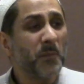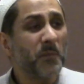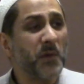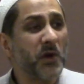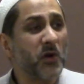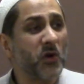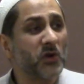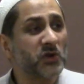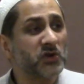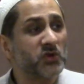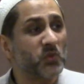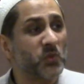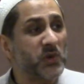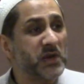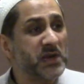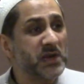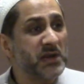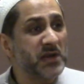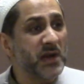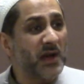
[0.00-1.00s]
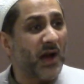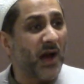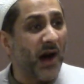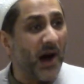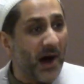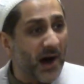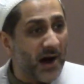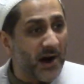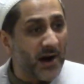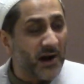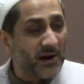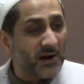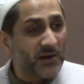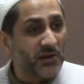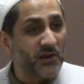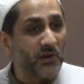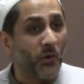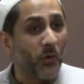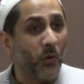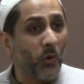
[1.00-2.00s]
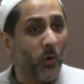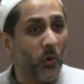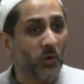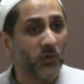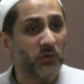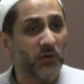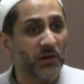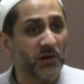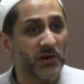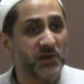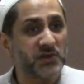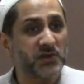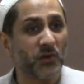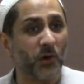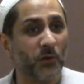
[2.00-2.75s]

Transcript: because we are the authors